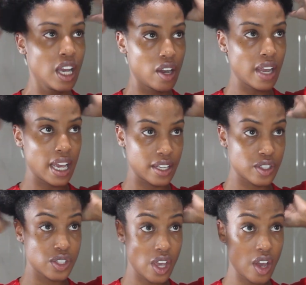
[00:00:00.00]
Okay,
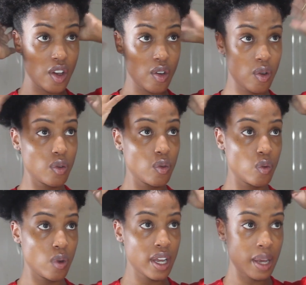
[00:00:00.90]
so
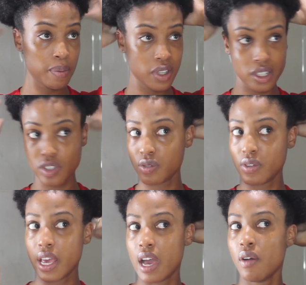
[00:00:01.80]
what I'm going to
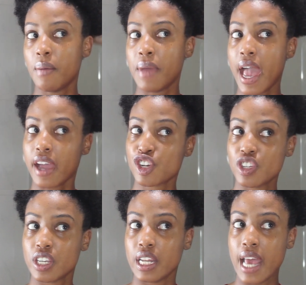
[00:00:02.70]
do now, I'm
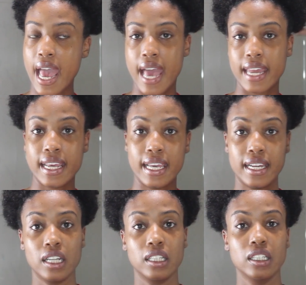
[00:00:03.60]
actually going to add
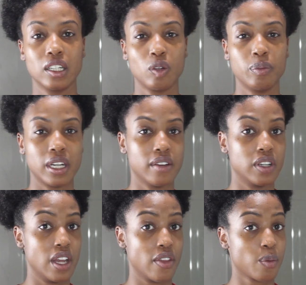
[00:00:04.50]
in a little bit of
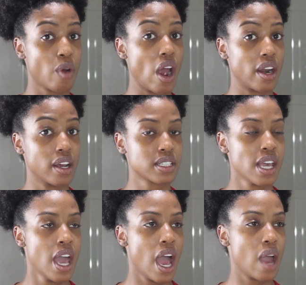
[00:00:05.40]
another product.
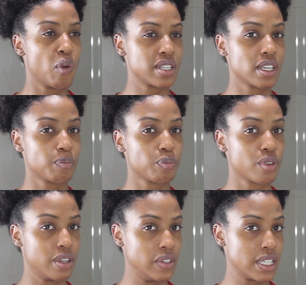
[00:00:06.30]
I wasn't
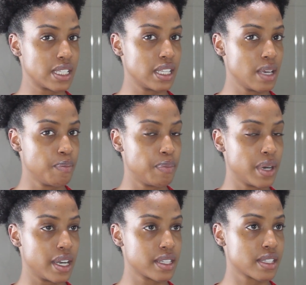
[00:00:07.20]
previously,
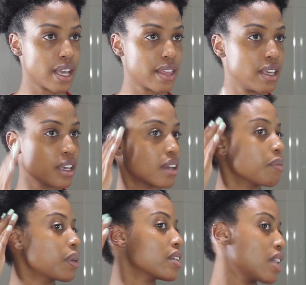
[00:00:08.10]
but I think
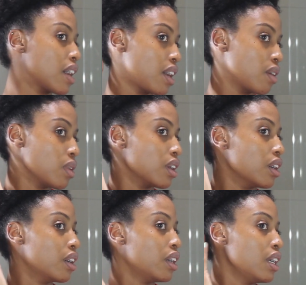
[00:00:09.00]
because I kind of want
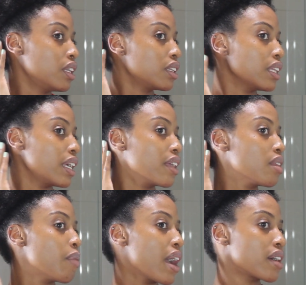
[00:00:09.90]
to lay
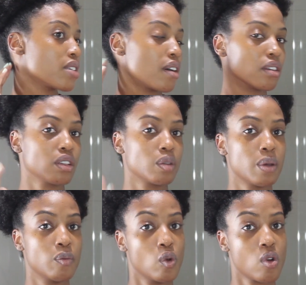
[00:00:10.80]
the back down a little
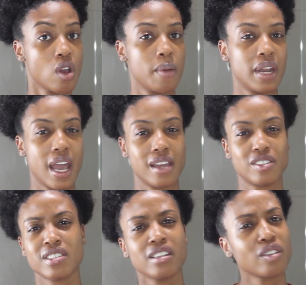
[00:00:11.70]
bit more, I'm going to add
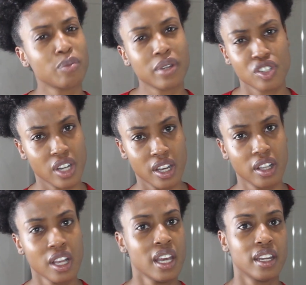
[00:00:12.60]
just a little bit of
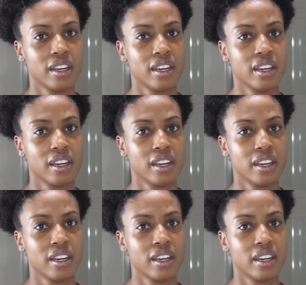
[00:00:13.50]
gel,